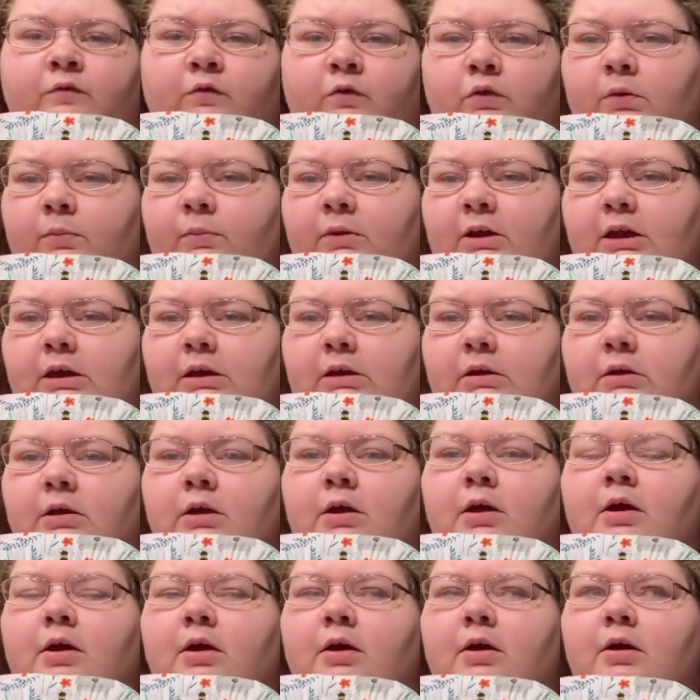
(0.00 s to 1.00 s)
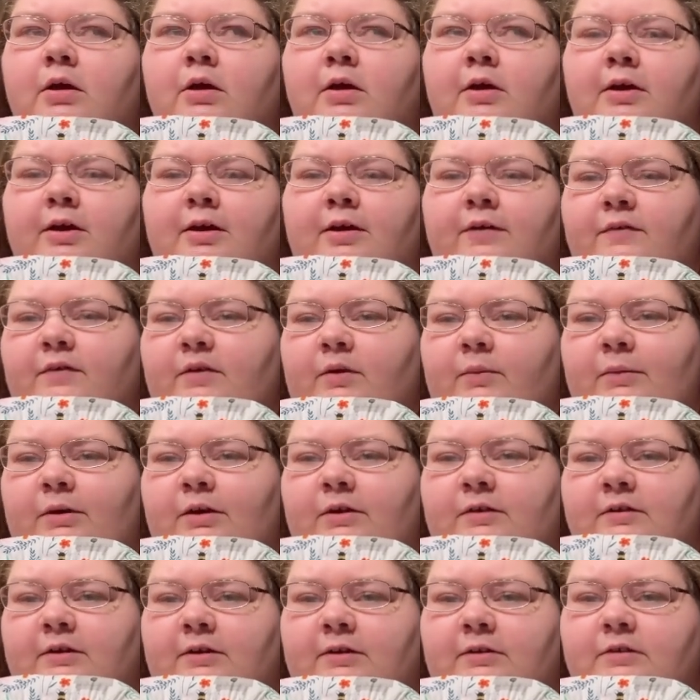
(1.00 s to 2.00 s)
for me, if that
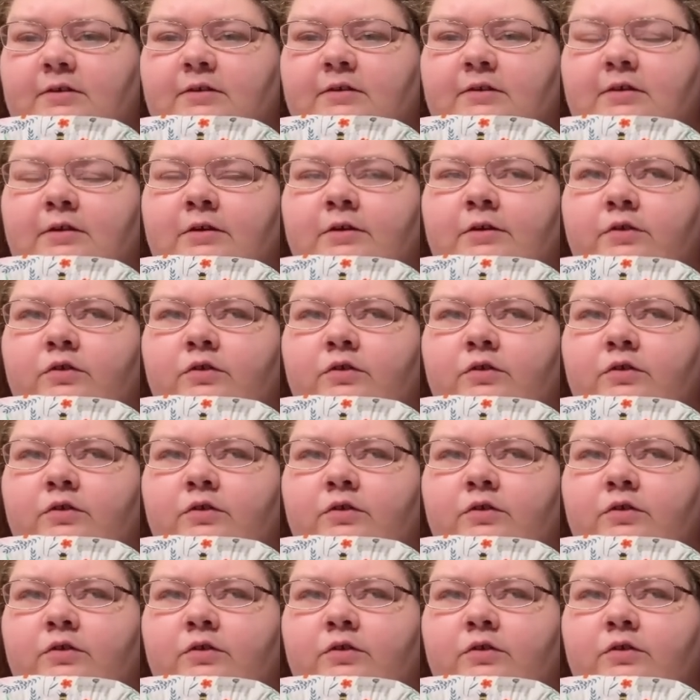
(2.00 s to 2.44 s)
makes sense.